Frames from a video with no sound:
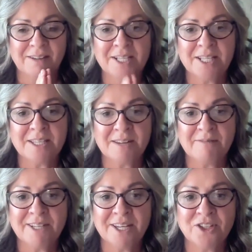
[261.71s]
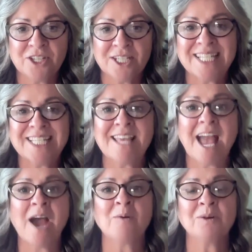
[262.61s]
this is an invitation to
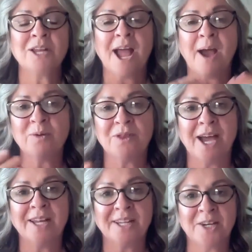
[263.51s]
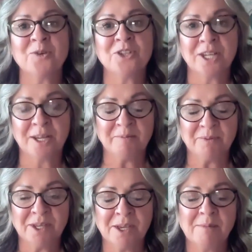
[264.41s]
sound out that energy.
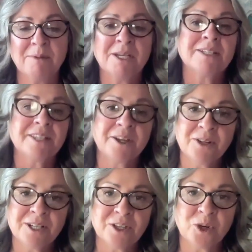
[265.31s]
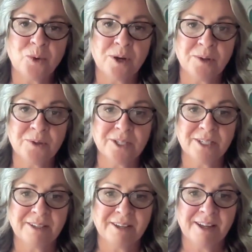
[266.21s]
Because there is a quote
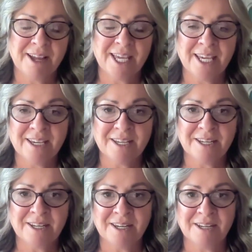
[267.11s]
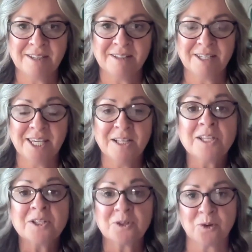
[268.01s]
in
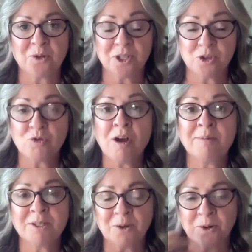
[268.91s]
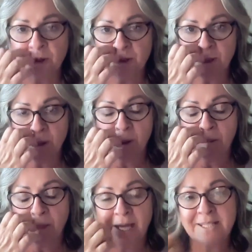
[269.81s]
healing circles, in trauma circles,
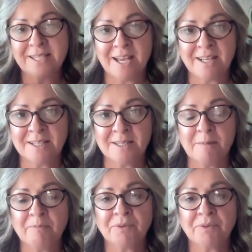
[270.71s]
that says,